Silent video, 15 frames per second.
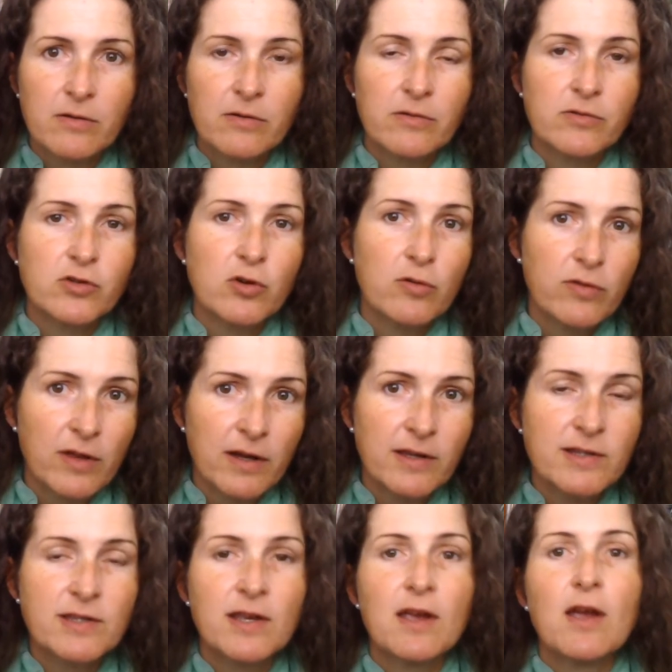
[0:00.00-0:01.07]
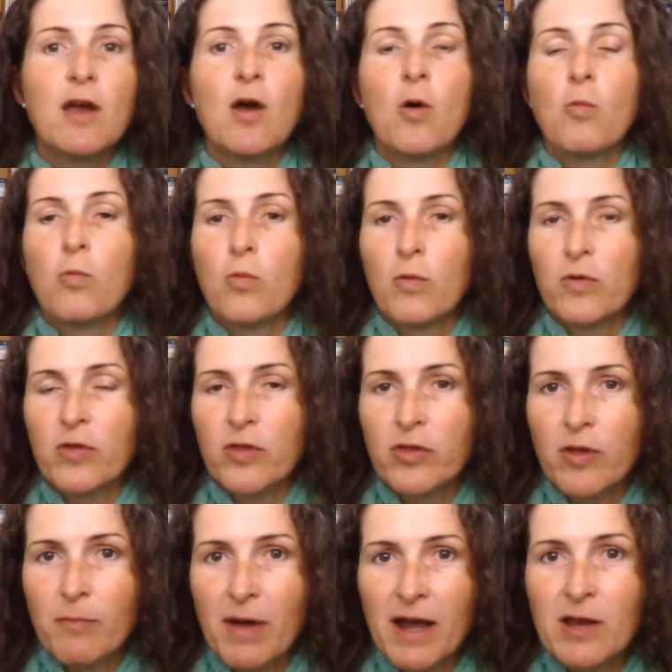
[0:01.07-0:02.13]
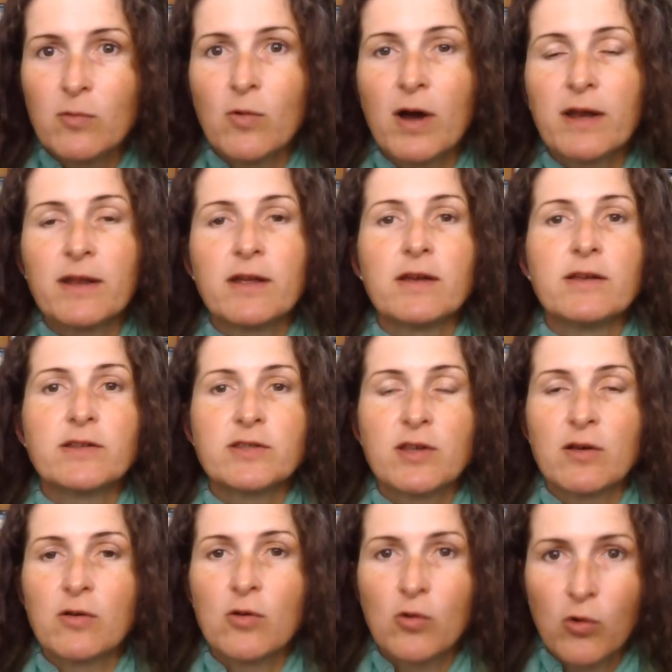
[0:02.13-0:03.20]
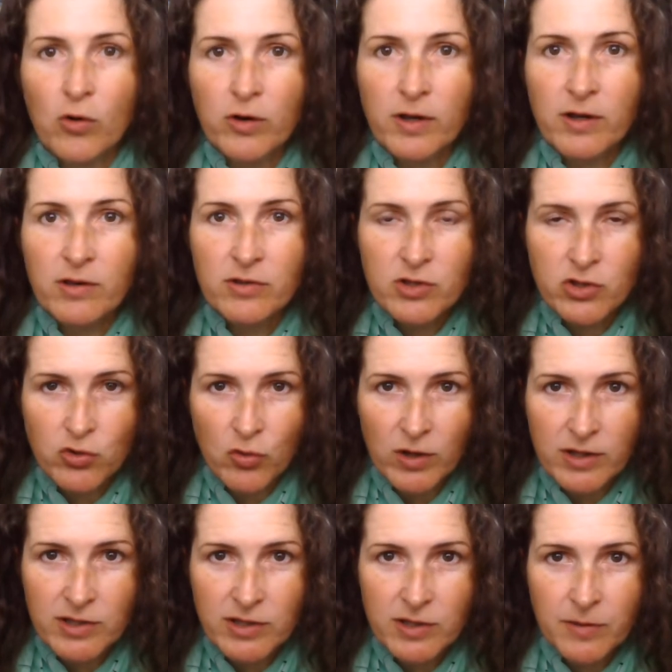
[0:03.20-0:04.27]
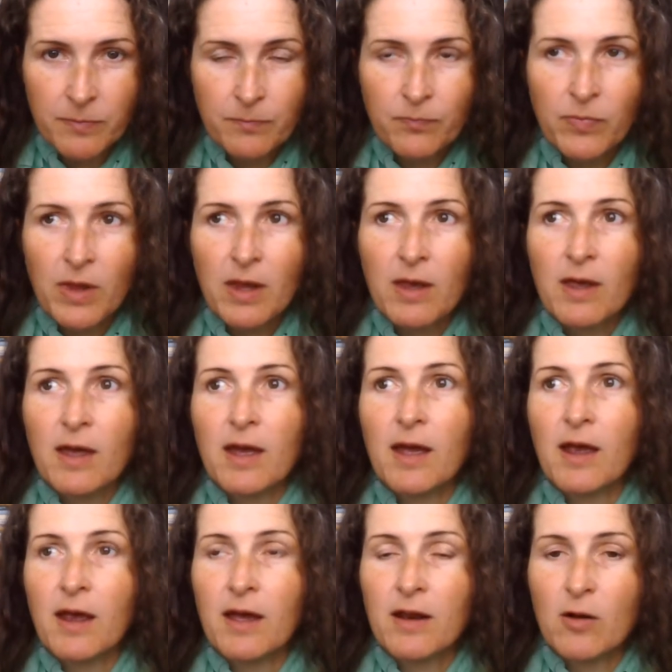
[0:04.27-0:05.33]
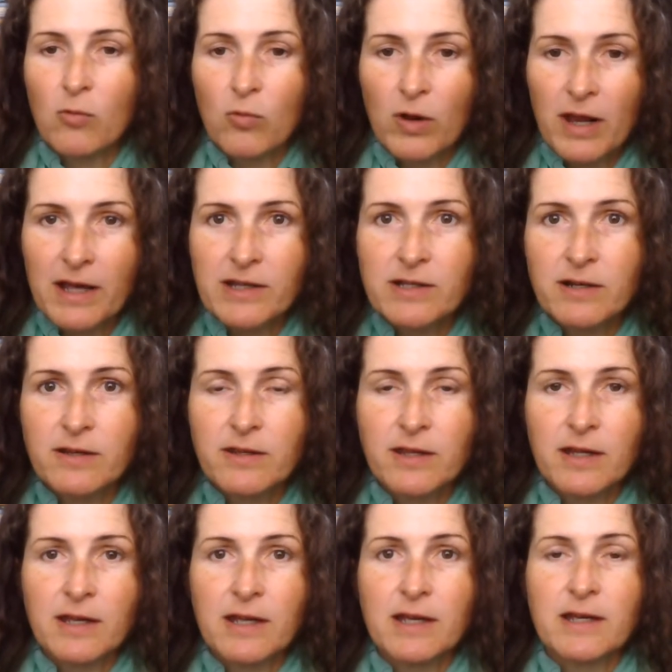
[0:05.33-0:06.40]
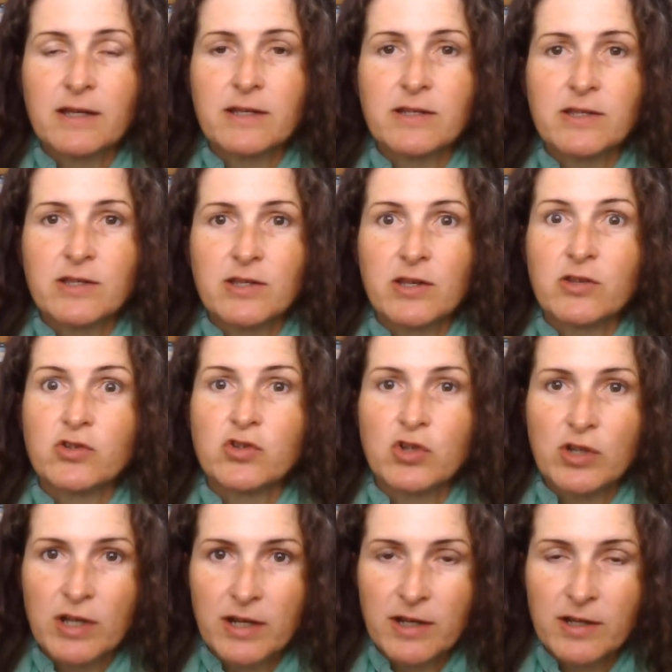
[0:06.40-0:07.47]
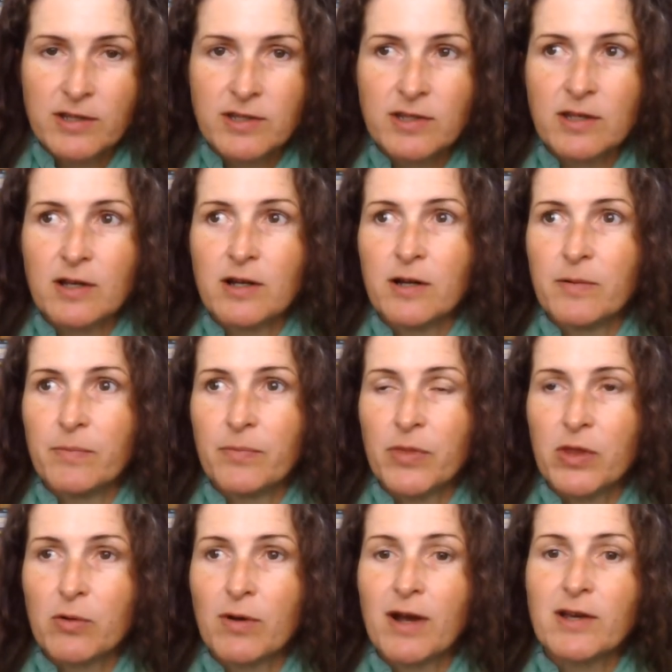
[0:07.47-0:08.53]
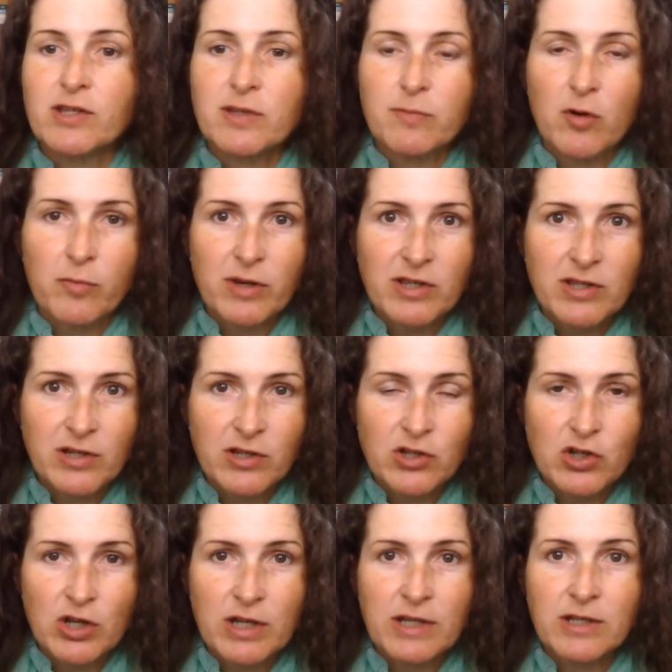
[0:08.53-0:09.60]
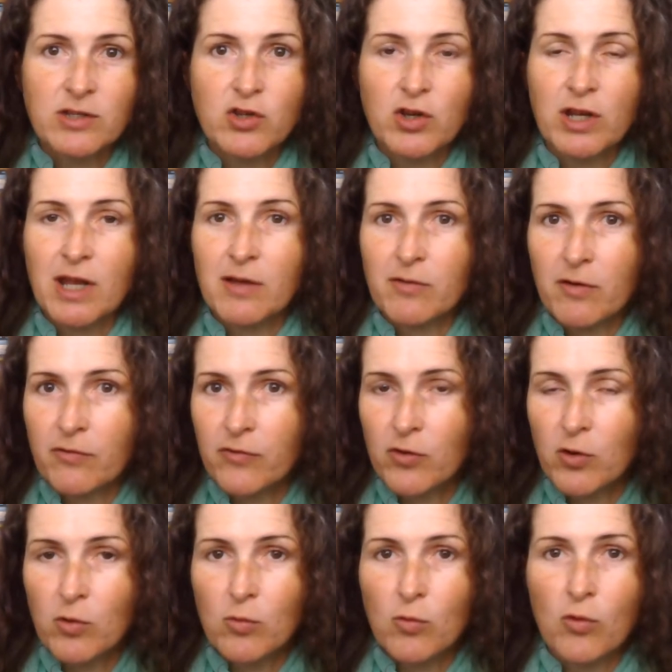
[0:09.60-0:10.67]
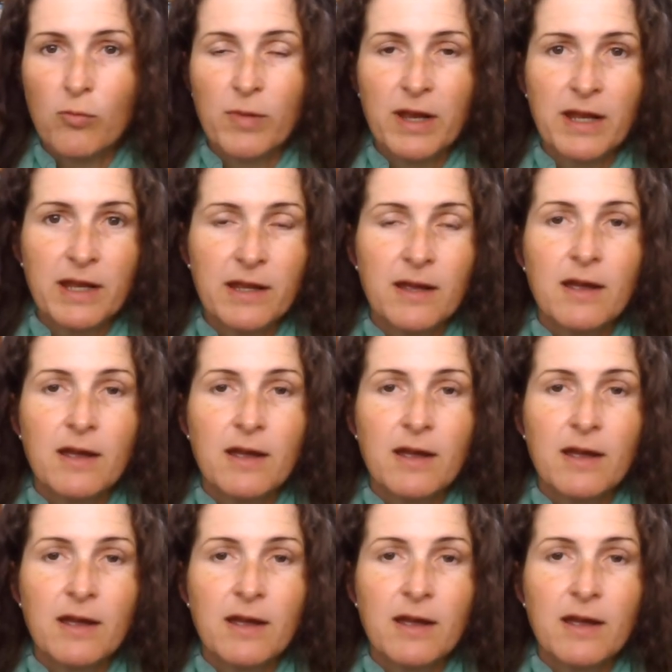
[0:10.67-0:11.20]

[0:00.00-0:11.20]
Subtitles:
two things. The main one is chronic stress, and a related thing is genetics. There are some obesity genes. You can have a few or many,